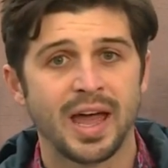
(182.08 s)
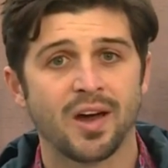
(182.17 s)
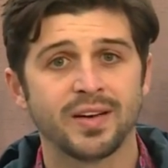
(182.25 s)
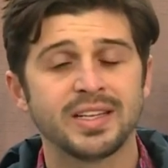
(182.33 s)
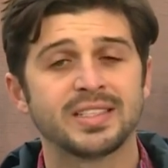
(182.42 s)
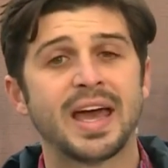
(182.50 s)

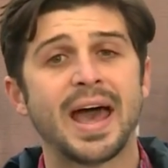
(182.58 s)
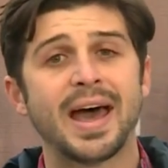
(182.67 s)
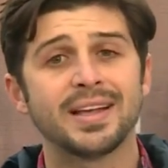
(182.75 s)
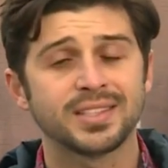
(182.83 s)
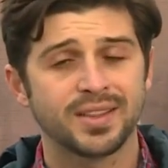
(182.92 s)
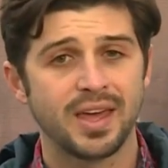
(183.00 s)
County to
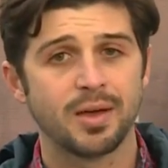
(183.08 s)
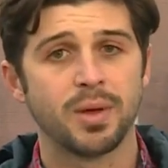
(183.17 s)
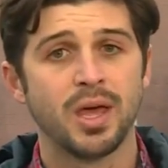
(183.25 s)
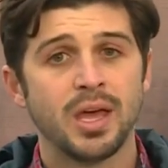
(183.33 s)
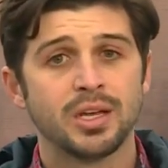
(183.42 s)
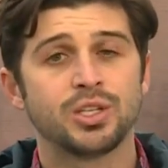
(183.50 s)
ask
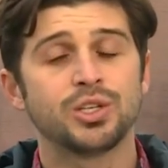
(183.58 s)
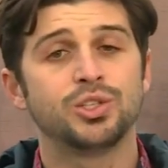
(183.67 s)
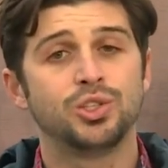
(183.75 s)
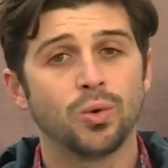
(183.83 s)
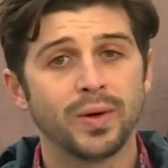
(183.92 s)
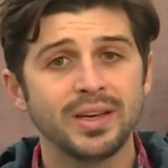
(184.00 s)
them to
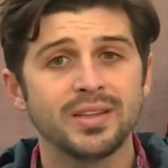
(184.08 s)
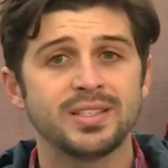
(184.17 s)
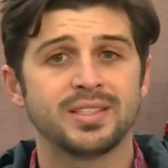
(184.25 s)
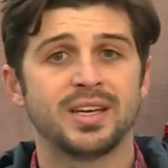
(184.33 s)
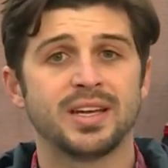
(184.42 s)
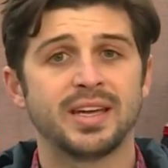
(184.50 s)
join
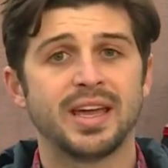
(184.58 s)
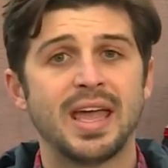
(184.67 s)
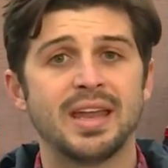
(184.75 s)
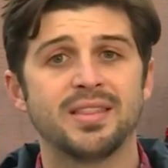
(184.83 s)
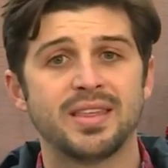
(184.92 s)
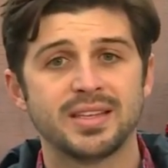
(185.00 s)
the city
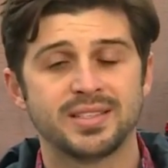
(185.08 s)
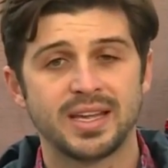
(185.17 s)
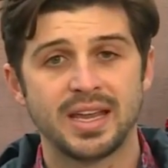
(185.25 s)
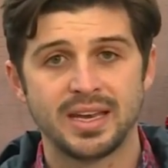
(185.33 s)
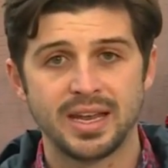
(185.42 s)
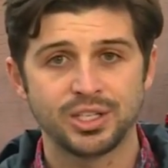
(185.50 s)
in this
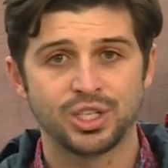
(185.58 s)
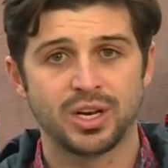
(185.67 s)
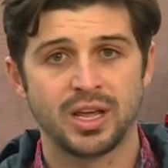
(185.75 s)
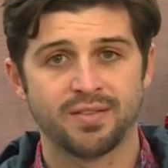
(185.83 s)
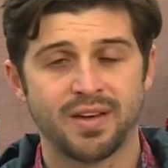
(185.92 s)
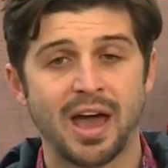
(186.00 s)

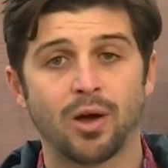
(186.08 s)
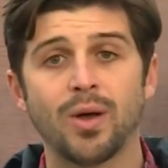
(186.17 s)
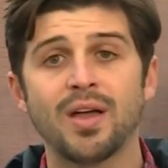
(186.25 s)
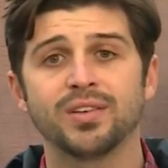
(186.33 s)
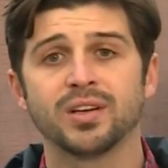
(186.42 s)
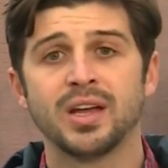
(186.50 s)
initiative.
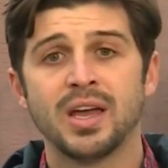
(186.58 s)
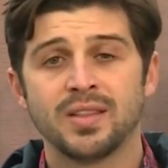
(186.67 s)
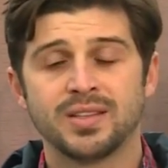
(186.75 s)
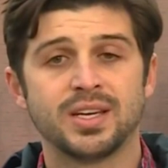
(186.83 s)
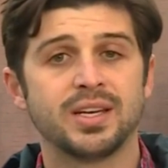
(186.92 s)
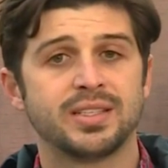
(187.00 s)
However,
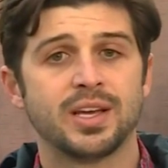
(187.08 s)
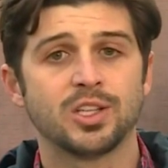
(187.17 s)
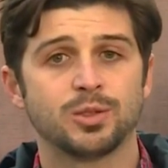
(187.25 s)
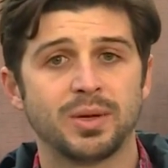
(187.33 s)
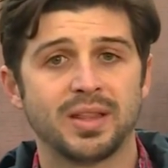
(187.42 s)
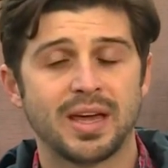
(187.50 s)
the city
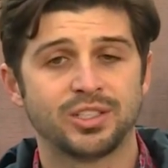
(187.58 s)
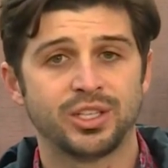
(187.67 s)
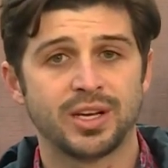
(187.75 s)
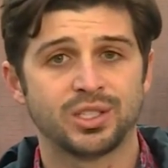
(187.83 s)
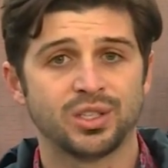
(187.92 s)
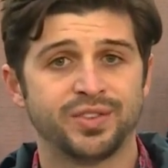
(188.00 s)
tells me that
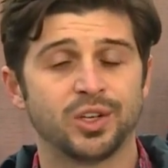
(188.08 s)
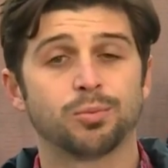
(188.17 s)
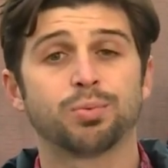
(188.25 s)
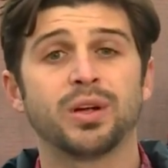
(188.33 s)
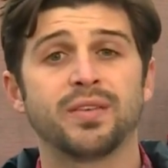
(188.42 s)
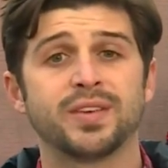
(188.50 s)

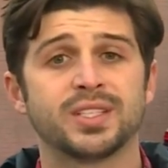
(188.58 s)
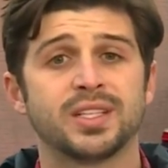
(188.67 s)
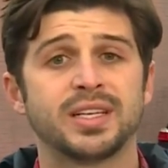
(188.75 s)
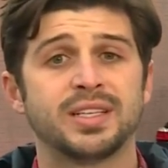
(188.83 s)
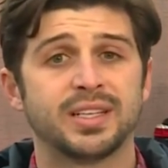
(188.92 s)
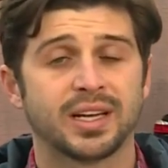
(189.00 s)
Chesterfield
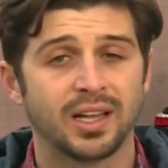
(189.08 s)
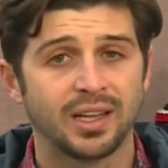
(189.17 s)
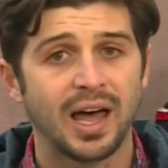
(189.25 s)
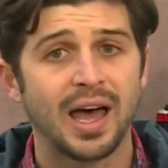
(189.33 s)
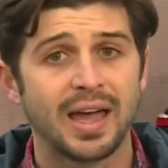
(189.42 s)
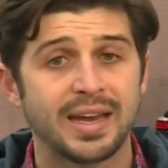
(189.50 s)
previously
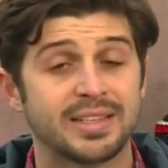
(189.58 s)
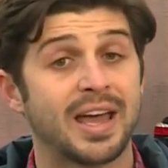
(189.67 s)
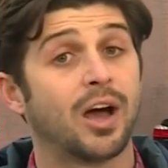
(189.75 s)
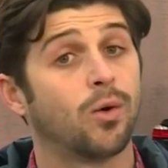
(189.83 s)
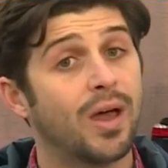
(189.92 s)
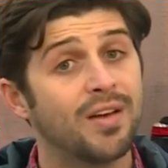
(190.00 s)
declined.
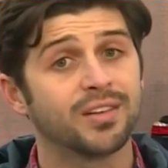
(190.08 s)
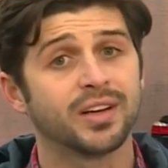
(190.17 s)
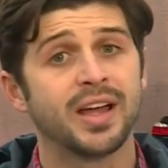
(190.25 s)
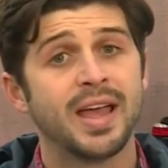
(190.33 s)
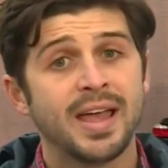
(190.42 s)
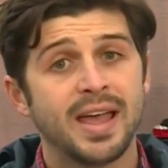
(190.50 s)

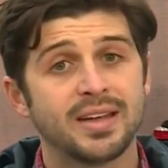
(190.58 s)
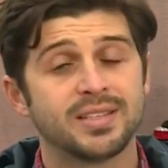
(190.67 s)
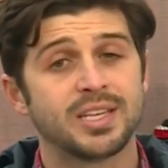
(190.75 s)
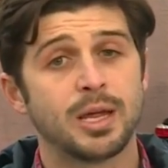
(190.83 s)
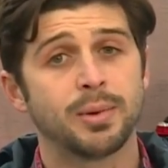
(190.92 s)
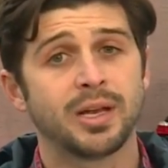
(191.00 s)
However, in a
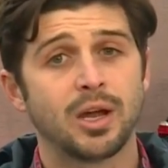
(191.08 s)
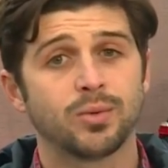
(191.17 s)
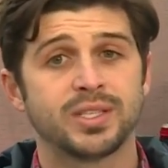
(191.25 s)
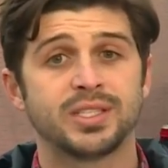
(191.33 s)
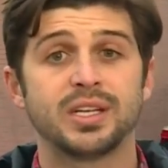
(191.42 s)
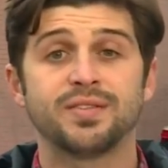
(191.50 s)
statement I
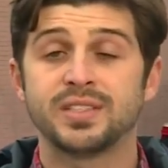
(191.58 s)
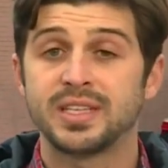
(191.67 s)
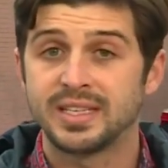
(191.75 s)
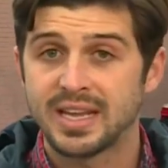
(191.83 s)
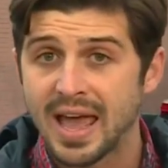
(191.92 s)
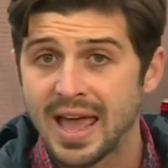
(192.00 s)
received
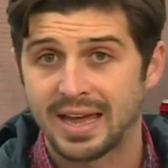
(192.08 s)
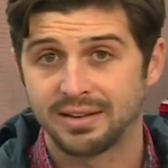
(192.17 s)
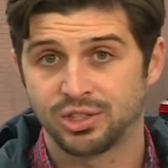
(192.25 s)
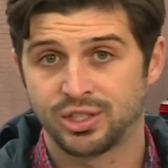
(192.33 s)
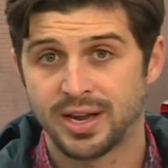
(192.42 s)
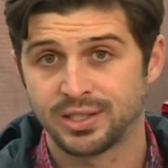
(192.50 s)

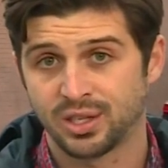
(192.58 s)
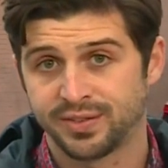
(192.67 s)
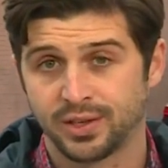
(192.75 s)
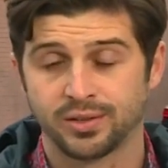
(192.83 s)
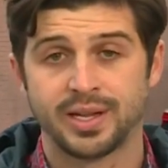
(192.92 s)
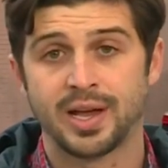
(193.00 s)
today,
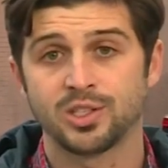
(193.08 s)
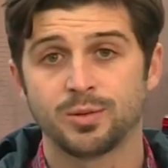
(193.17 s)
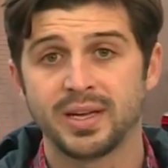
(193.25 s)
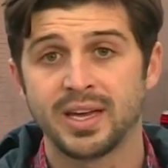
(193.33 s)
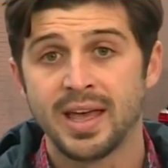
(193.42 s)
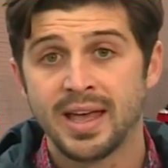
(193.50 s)
Chesterfield tells
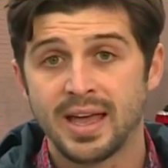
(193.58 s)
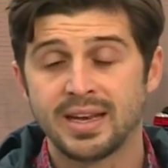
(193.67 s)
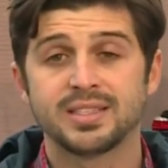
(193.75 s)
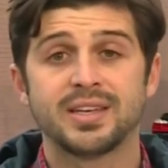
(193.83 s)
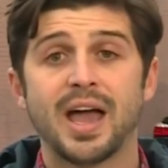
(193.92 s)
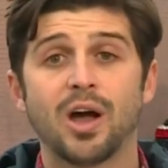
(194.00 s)
me
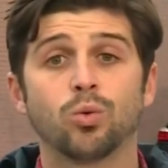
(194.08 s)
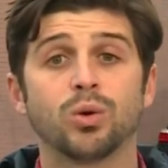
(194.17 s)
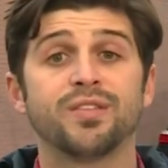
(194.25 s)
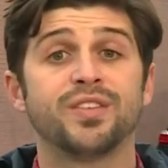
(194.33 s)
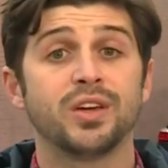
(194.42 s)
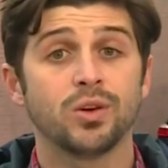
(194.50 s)
it is now
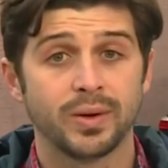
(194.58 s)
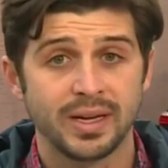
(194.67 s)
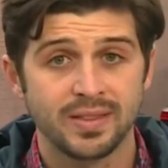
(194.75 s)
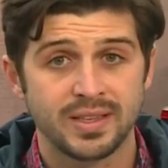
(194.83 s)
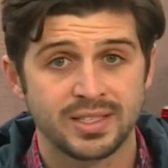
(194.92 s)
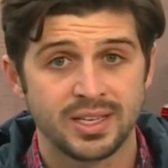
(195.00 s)

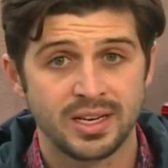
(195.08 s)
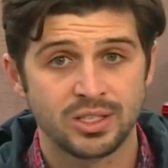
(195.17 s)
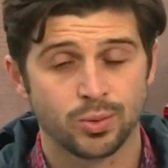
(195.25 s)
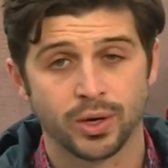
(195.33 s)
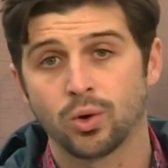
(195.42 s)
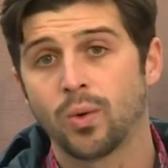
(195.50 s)
reviewing the
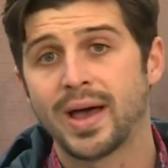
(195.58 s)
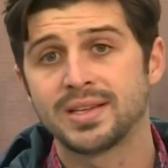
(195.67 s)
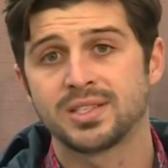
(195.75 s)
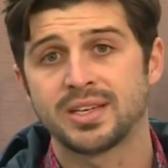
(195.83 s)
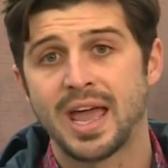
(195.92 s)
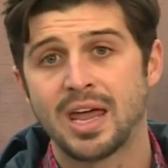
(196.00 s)
city's
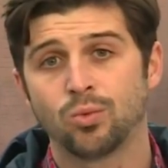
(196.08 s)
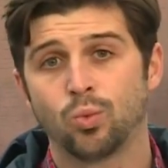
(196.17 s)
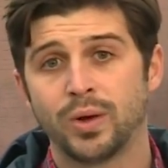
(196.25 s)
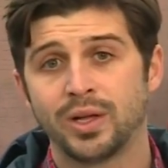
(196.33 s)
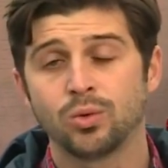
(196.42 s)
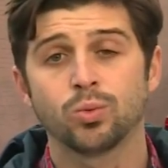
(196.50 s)
request
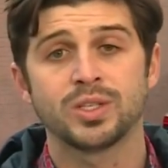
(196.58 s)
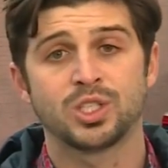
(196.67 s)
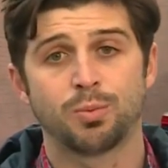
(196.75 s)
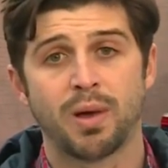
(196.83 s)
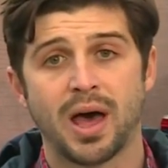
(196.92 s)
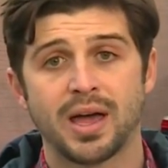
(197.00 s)
and will
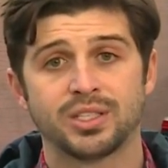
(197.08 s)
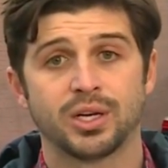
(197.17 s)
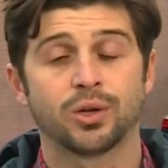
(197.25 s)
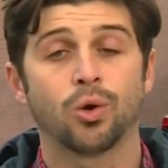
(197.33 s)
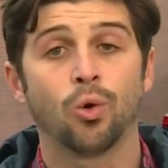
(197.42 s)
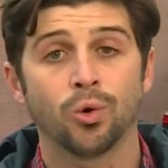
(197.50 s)
respond
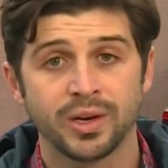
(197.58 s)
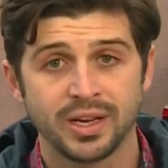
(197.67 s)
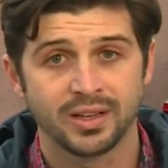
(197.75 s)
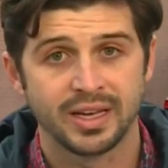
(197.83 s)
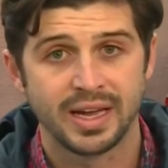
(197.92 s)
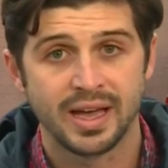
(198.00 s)

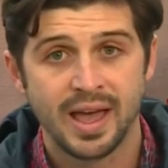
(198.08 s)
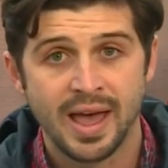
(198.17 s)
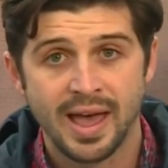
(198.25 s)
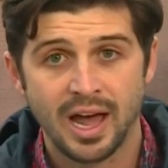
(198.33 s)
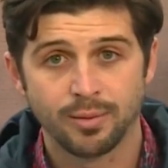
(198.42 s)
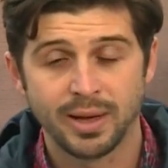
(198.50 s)
accordingly.
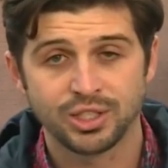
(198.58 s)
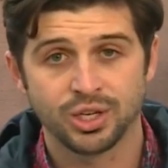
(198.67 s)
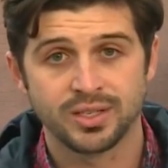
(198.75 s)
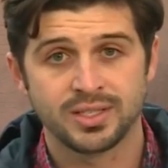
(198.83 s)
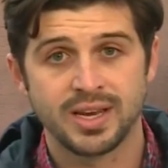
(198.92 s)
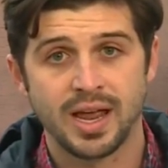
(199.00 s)
I'll make
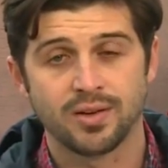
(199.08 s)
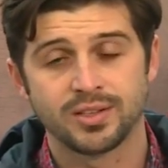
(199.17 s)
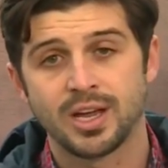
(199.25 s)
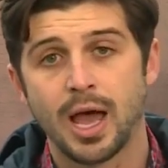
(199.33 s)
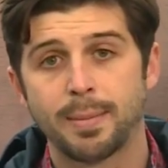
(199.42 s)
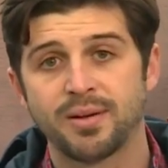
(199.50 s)
sure to stay
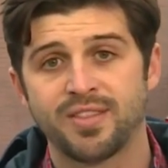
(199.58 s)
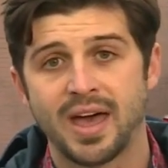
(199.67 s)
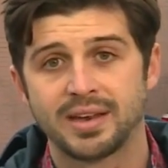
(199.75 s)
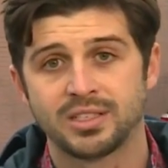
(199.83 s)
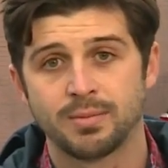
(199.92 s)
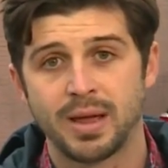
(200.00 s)
on top of
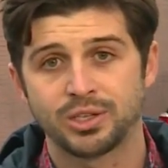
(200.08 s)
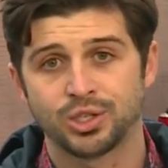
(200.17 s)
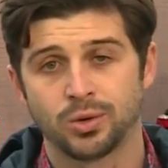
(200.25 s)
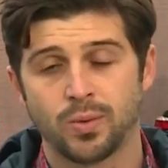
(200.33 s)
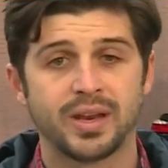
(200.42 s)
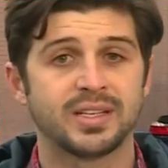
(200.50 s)
that to make
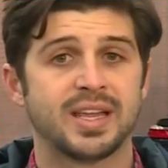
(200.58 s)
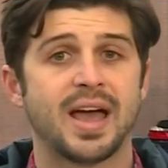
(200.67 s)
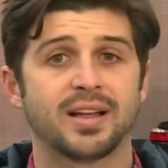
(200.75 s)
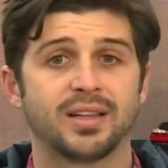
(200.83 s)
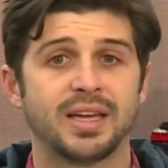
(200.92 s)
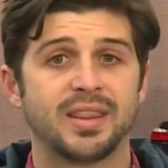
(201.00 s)
sure what
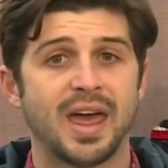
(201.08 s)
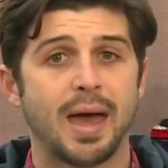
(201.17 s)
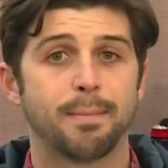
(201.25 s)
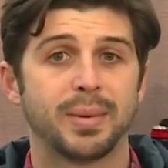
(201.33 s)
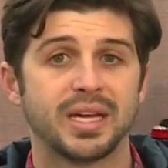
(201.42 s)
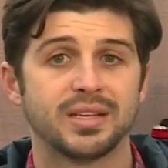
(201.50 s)
exactly
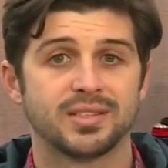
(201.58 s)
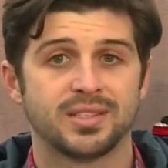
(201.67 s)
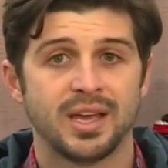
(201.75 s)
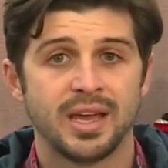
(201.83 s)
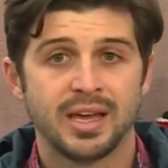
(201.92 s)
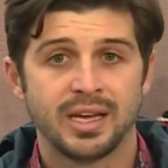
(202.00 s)
that
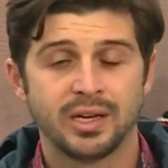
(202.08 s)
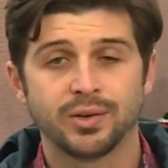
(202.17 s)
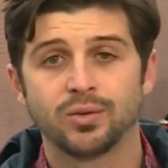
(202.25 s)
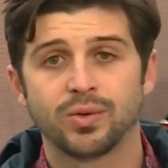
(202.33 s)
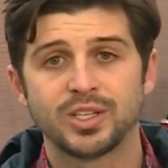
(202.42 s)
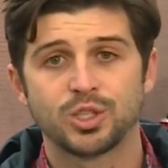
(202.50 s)
means.
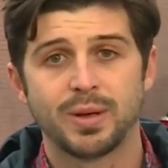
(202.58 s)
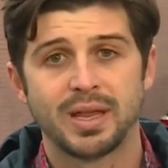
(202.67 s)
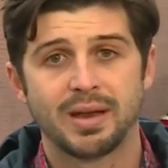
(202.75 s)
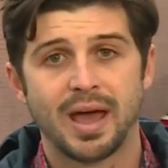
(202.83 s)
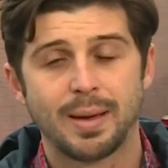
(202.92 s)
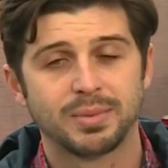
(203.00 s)
Here in
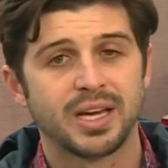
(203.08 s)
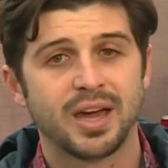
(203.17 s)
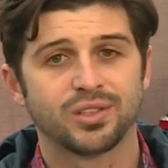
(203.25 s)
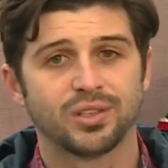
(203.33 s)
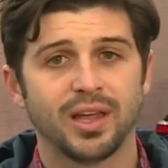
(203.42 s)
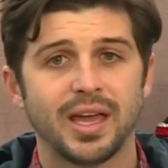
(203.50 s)
Richmond, I'm
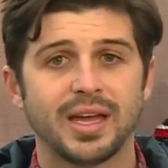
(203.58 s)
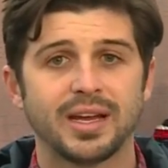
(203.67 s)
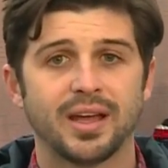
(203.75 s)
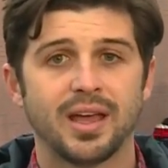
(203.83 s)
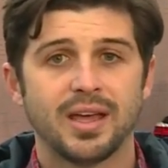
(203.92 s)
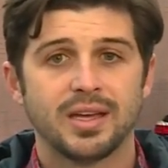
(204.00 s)
Tyler
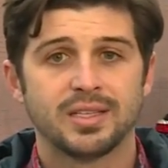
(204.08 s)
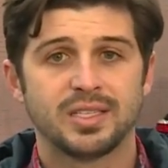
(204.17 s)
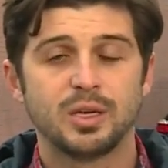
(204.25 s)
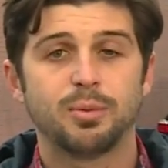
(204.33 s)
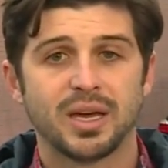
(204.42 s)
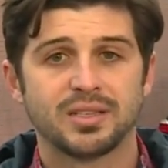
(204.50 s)
Layne,
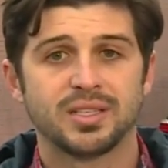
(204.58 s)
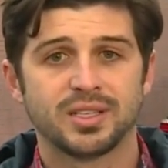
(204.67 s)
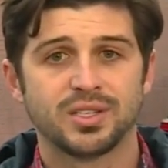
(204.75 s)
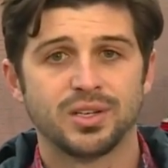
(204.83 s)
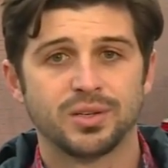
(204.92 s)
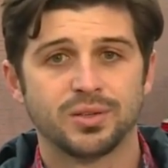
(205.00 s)
CBS 6